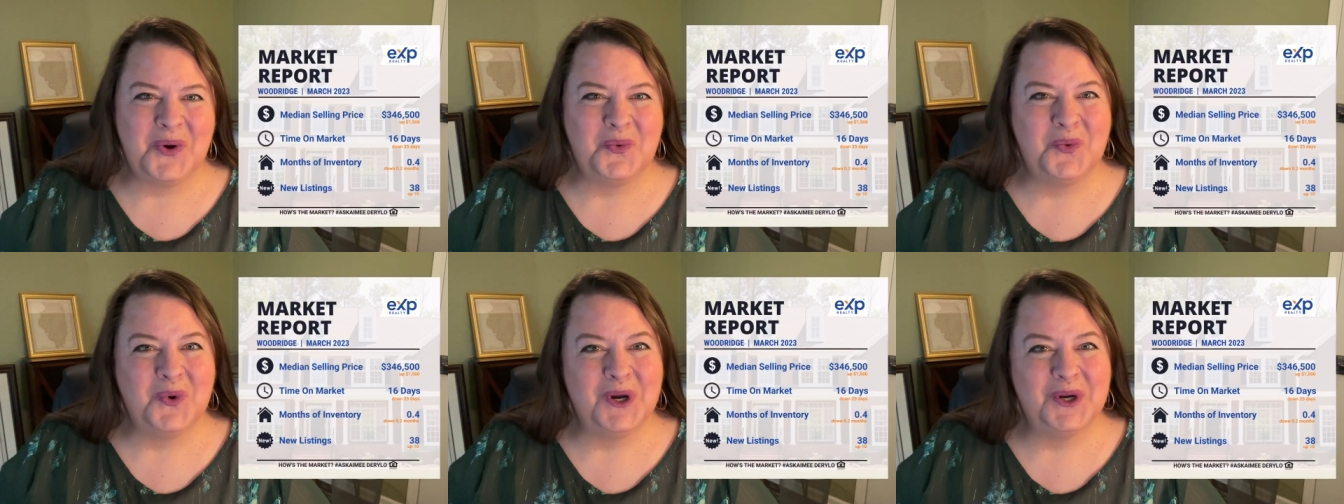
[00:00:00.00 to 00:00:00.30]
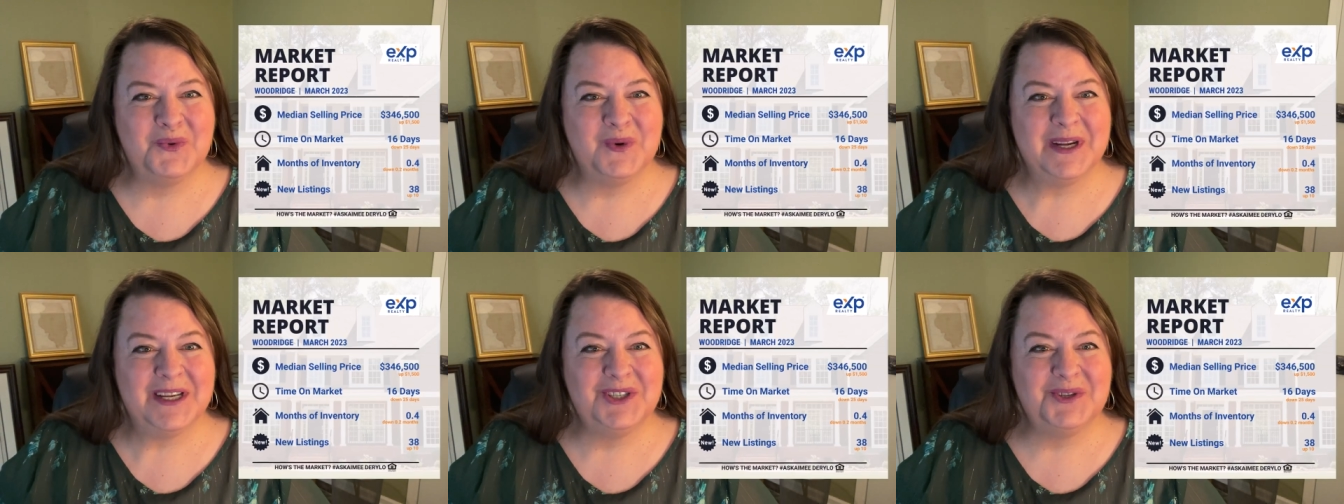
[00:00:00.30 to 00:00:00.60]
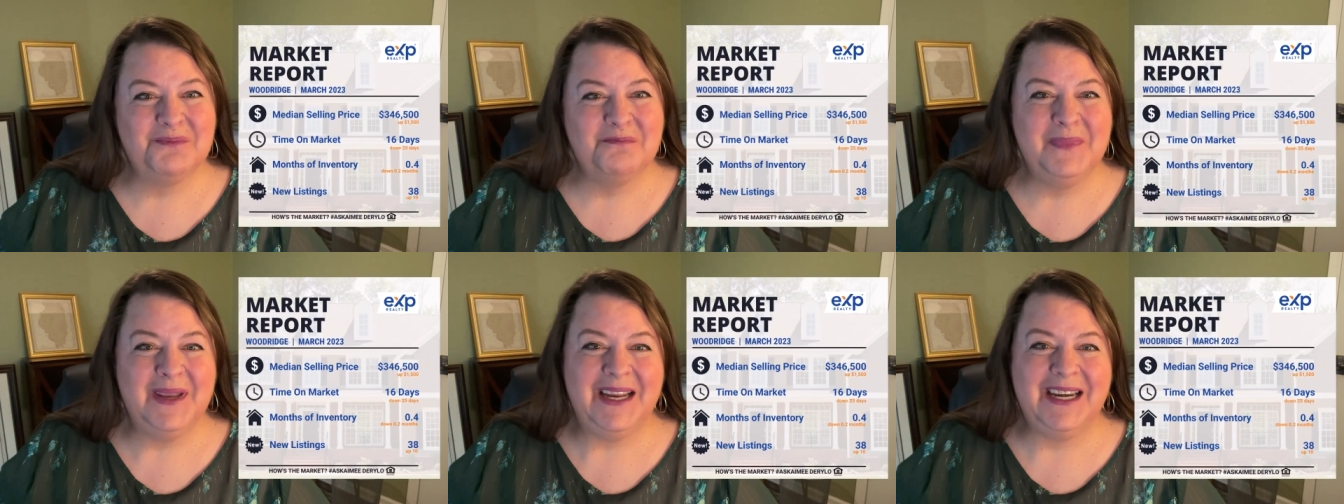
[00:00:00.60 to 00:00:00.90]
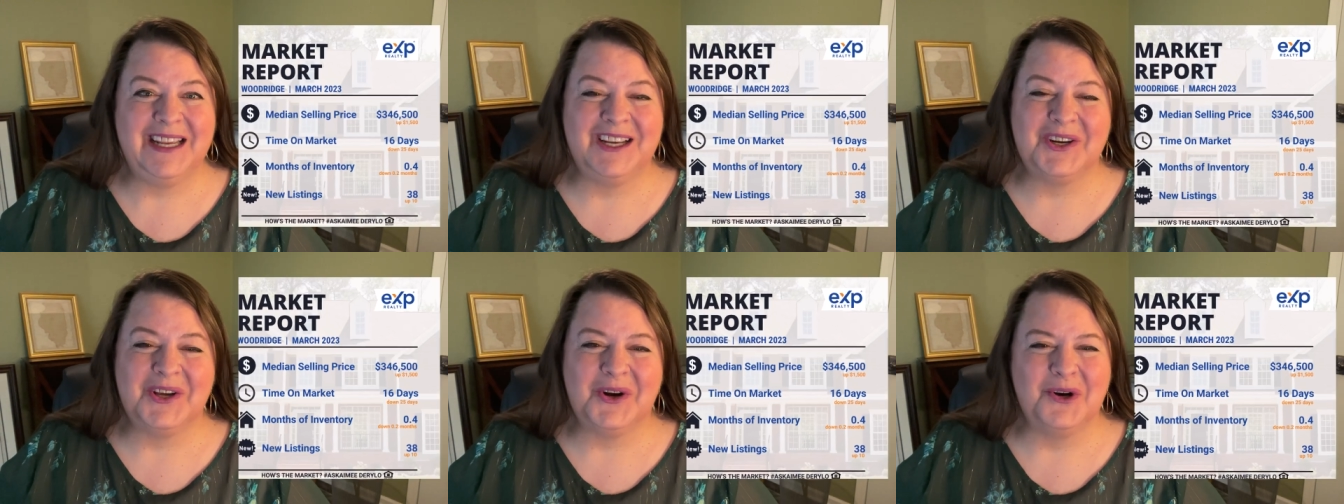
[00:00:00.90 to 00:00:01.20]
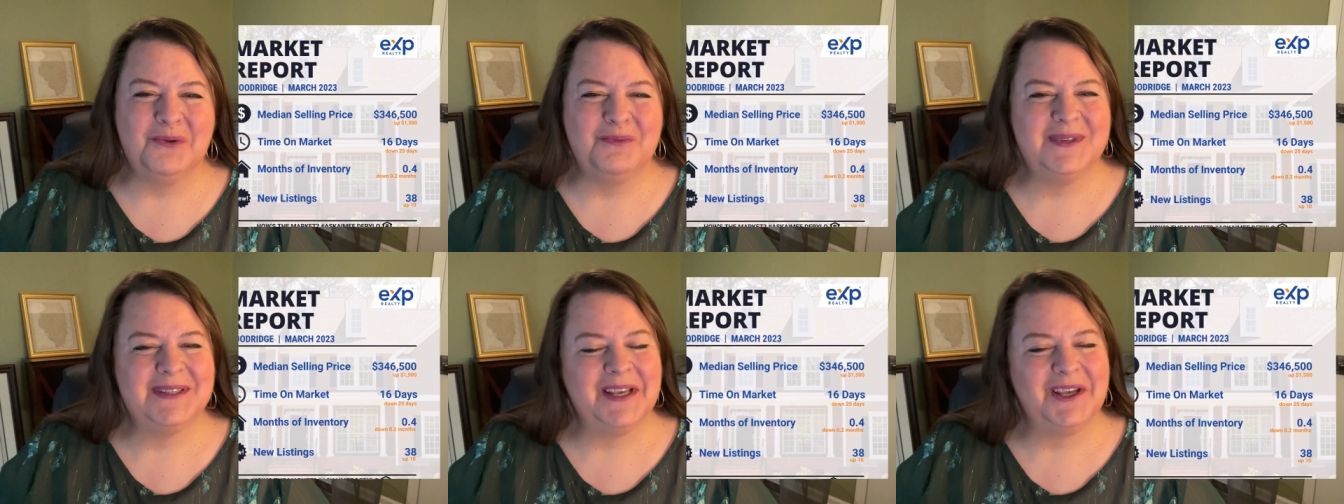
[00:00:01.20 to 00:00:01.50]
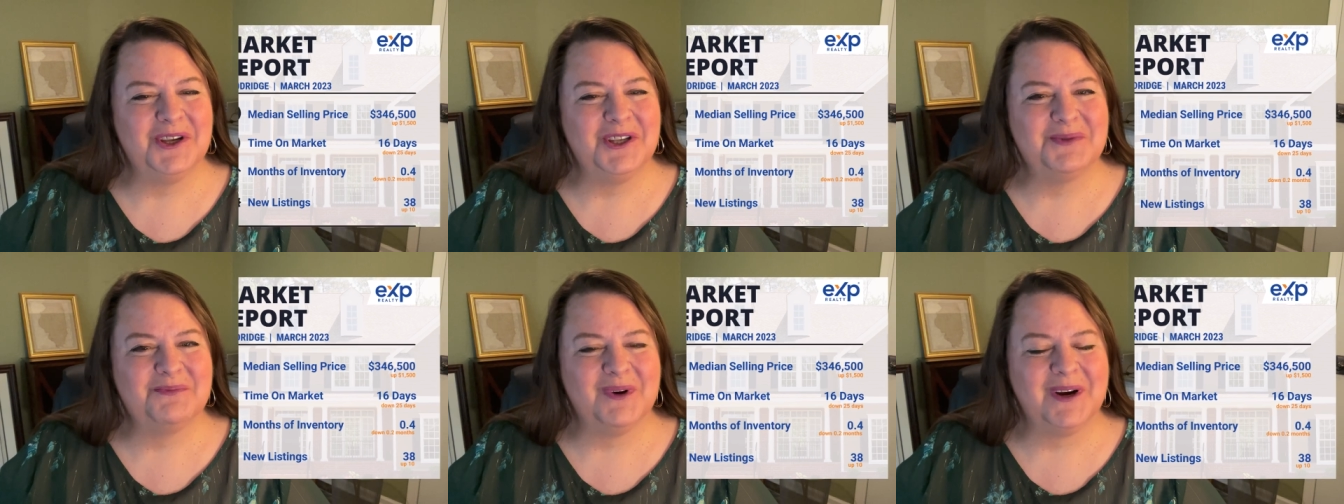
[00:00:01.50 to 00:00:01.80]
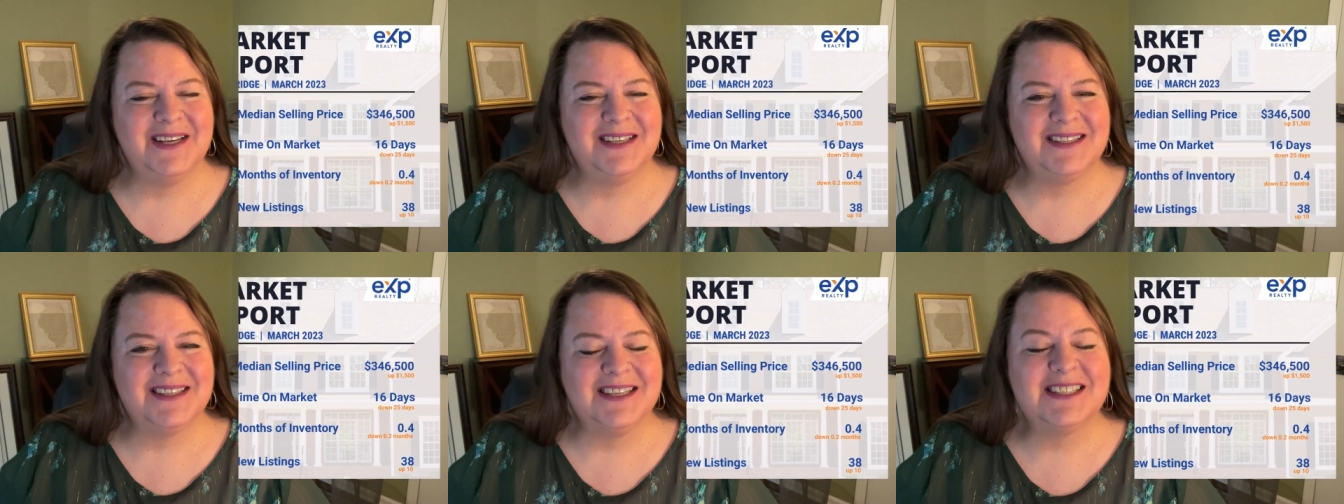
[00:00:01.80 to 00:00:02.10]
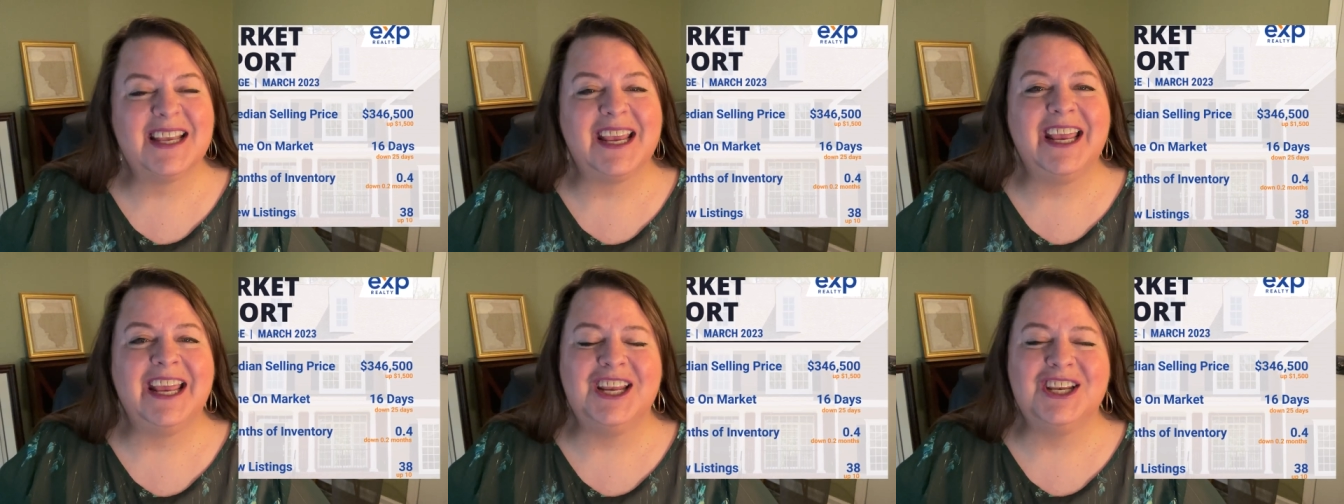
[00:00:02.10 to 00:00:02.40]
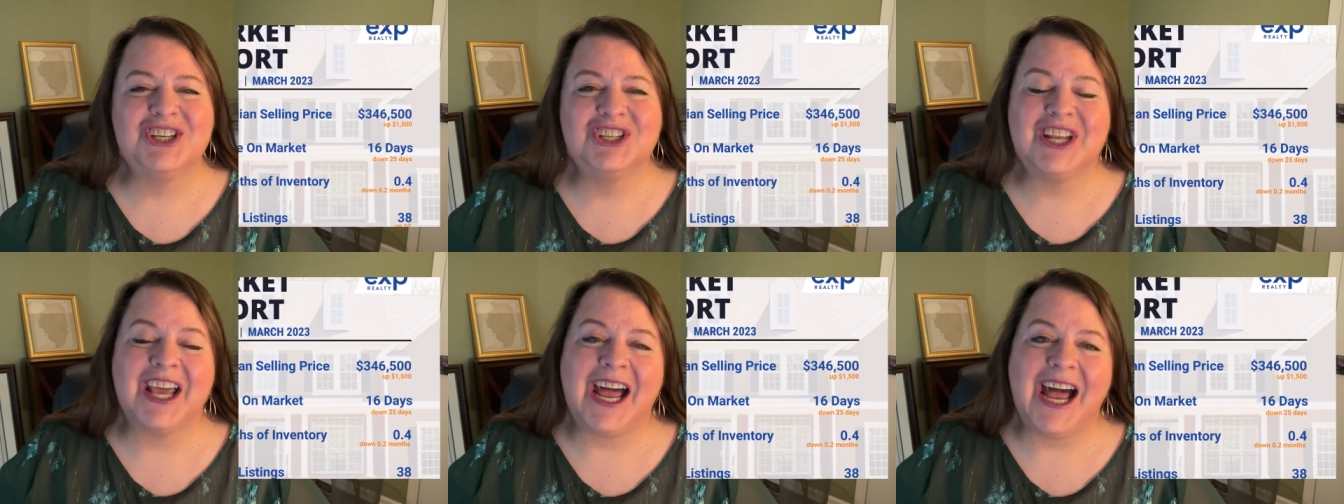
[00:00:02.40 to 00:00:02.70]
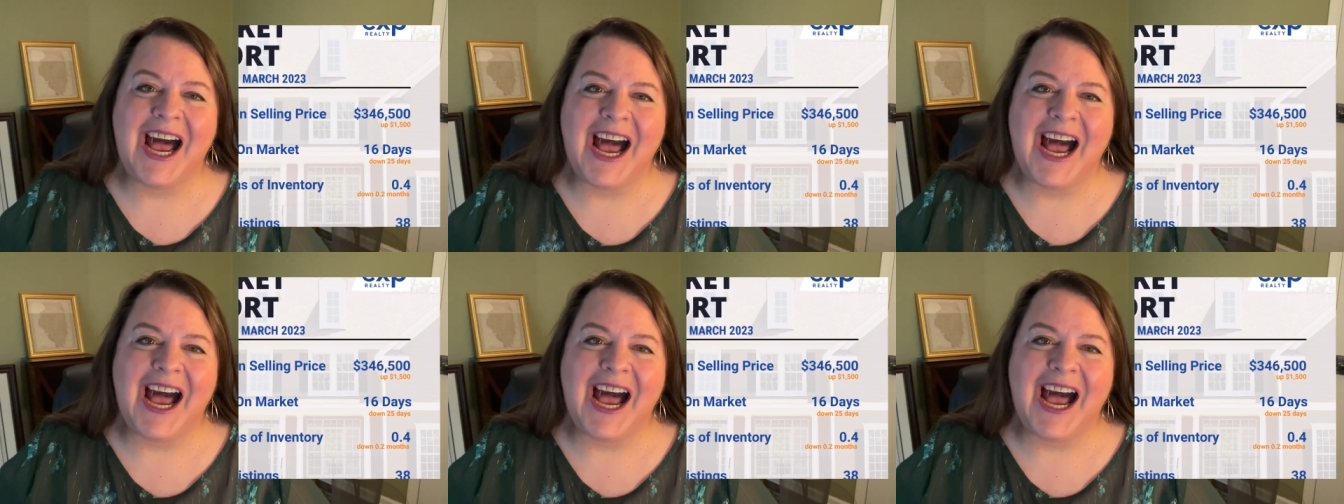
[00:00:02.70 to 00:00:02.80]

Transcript: Woodridge median home sales prices inched